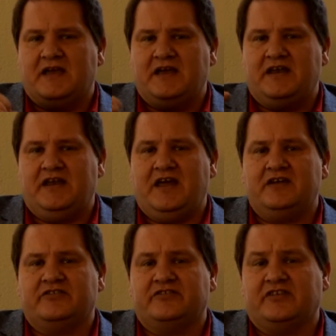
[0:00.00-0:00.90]
in an
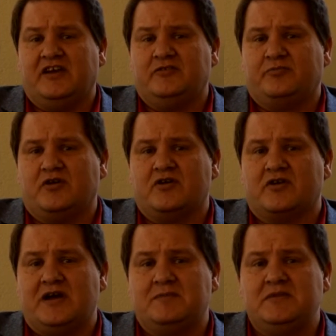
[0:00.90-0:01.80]
exercise
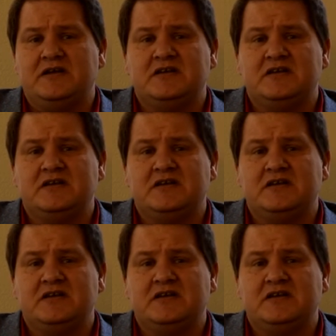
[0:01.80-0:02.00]
program